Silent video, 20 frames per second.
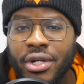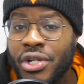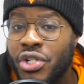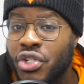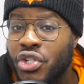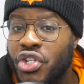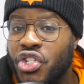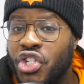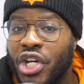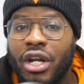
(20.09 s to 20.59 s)

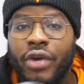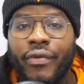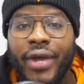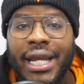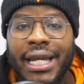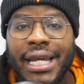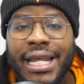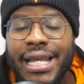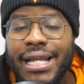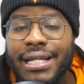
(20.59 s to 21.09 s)
to generate
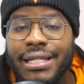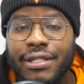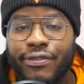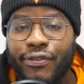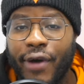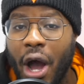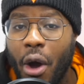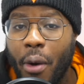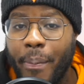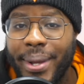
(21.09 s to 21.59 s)
leads for
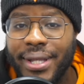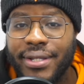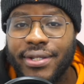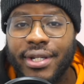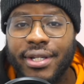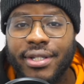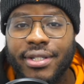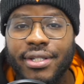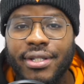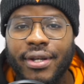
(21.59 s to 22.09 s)
our
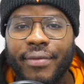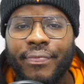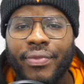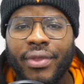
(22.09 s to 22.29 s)
business?